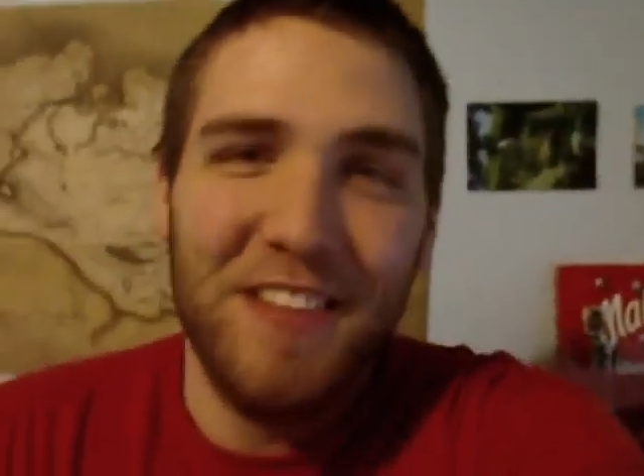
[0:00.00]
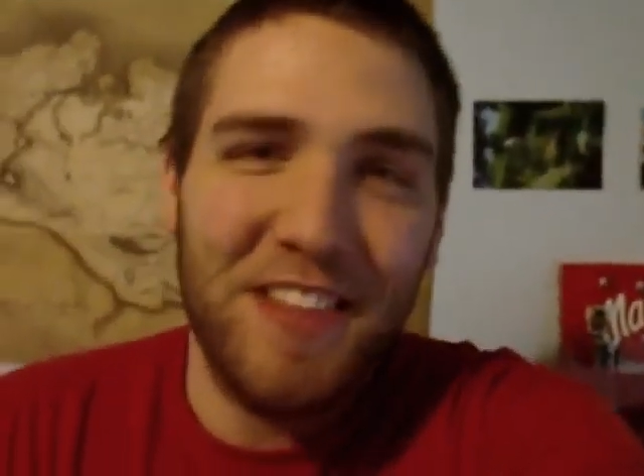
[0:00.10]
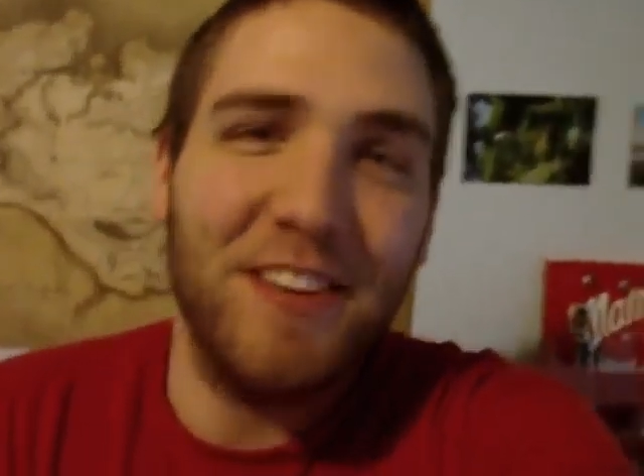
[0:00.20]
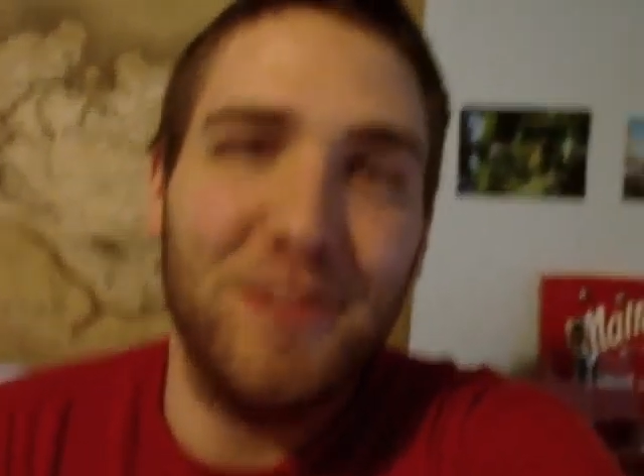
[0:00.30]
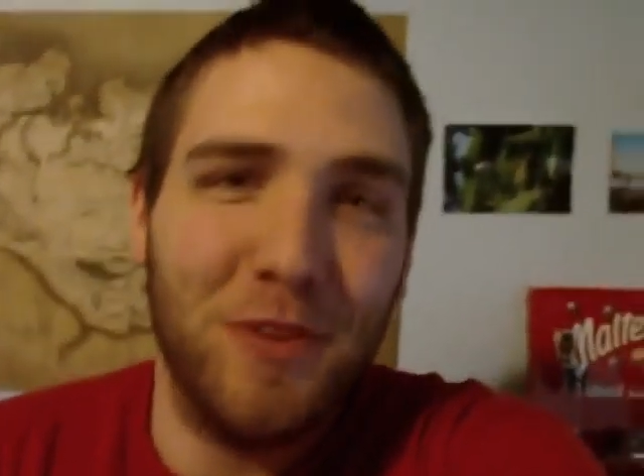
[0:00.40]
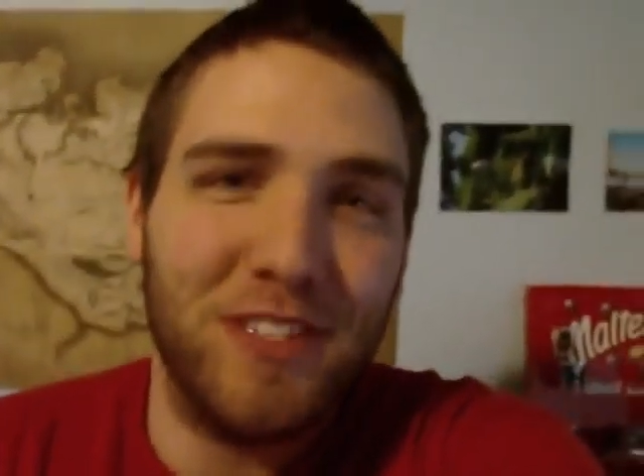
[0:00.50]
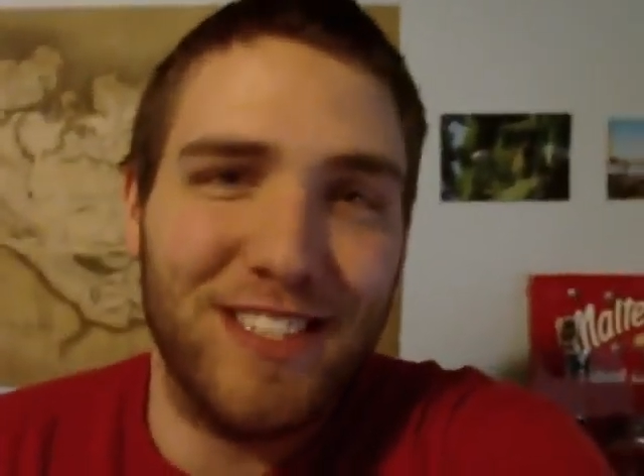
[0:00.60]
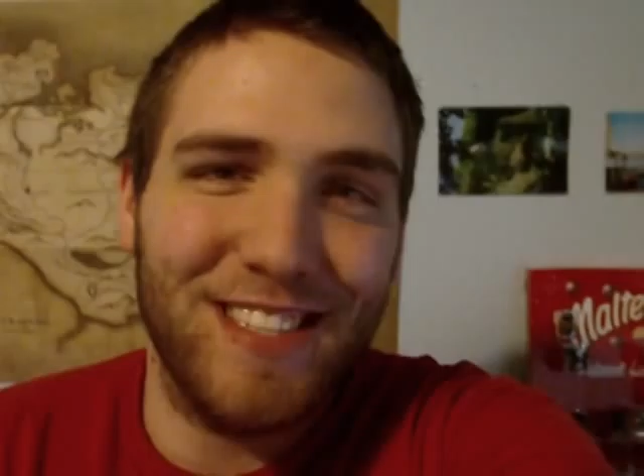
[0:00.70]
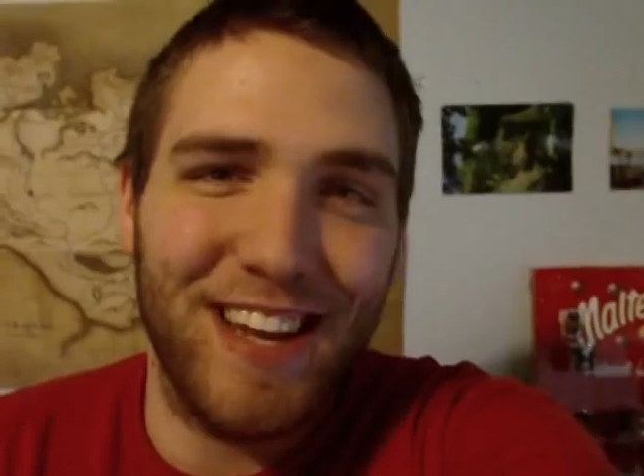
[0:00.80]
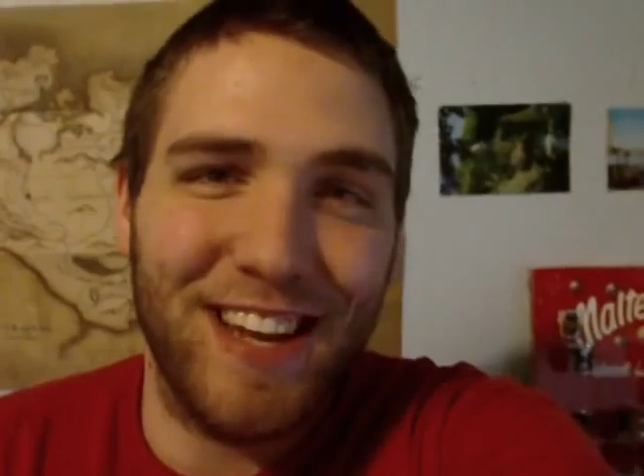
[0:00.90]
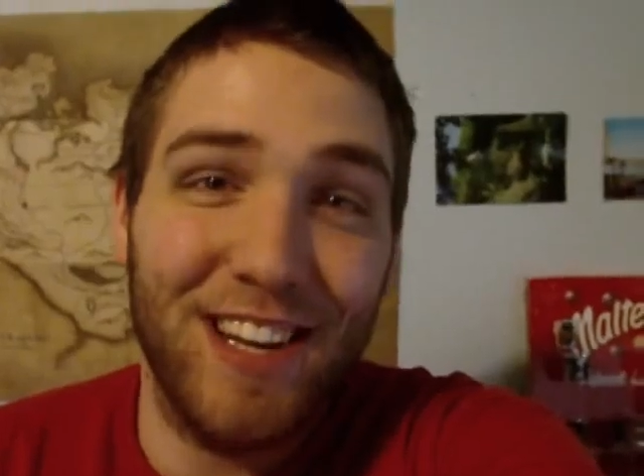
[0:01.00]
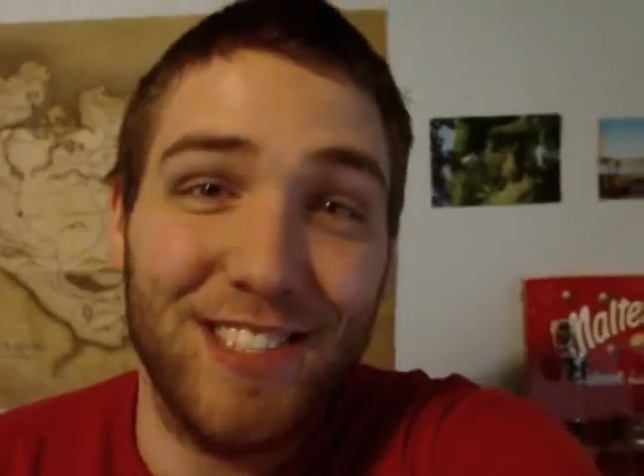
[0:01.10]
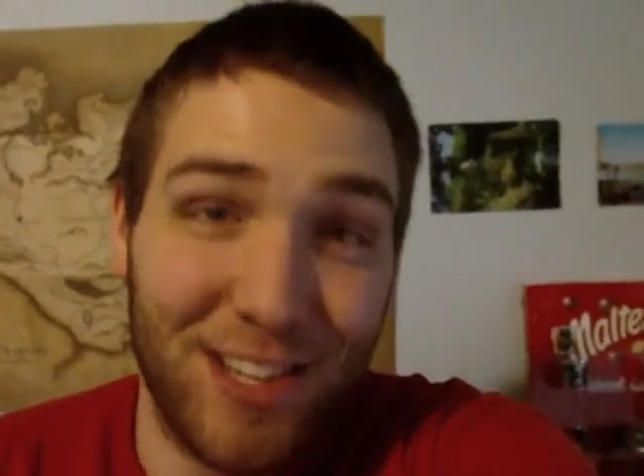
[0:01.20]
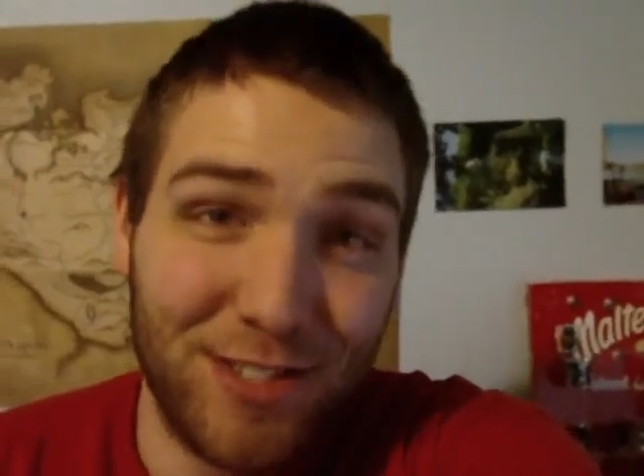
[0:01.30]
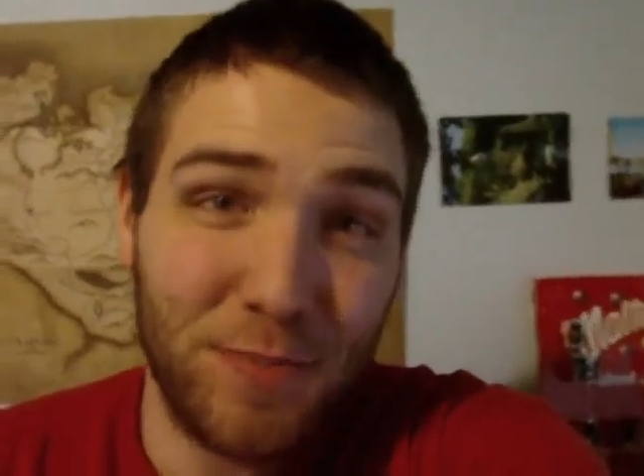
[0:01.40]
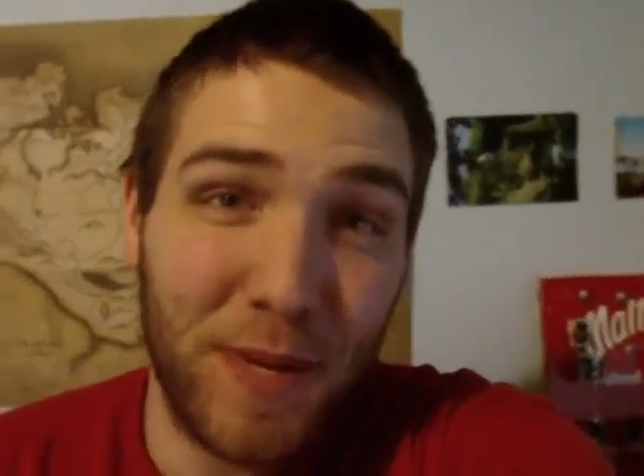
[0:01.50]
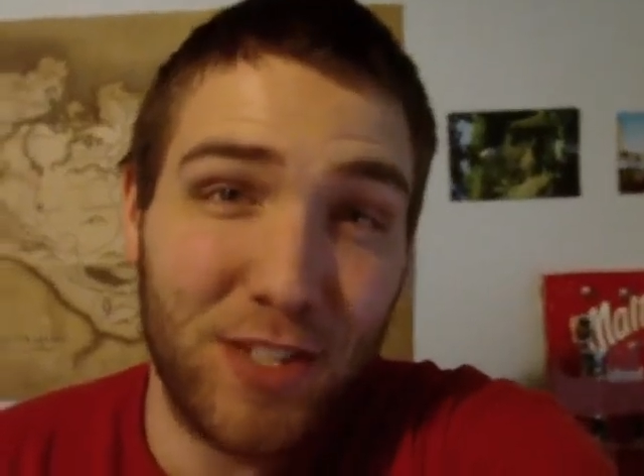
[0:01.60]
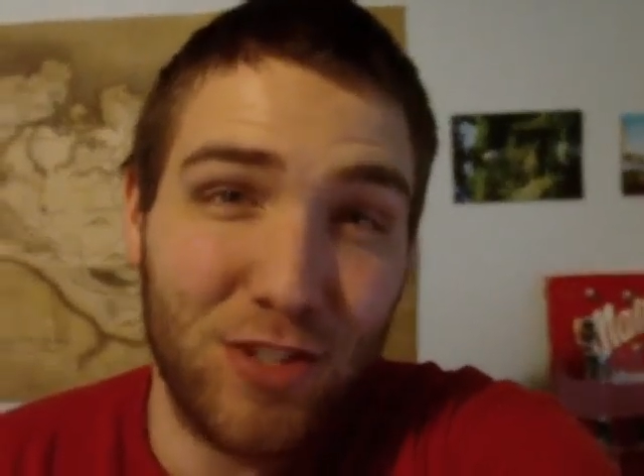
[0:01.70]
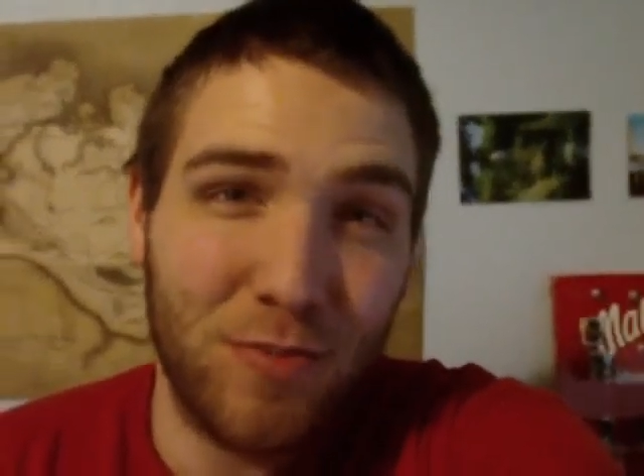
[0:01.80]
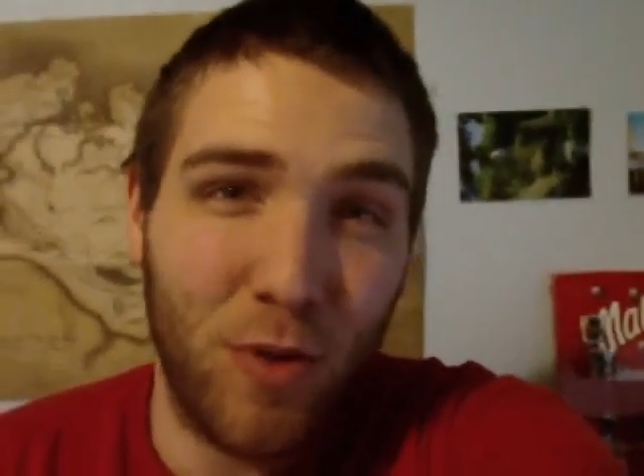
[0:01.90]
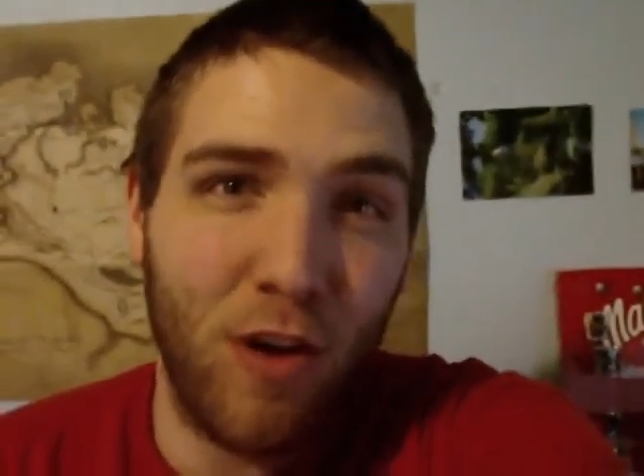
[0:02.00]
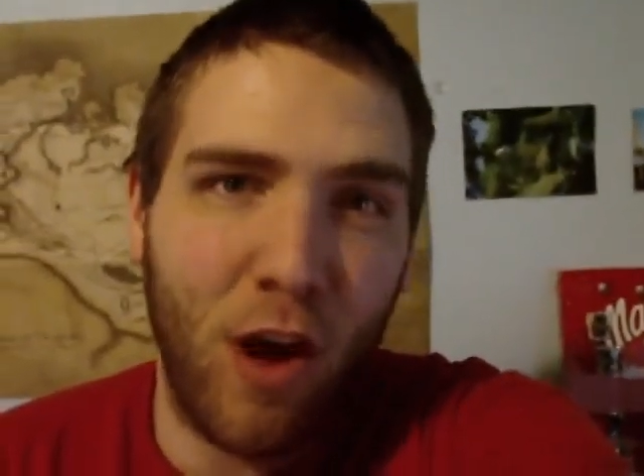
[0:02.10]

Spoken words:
Thanks for watching today, guys, and I shall speak to you tomorrow.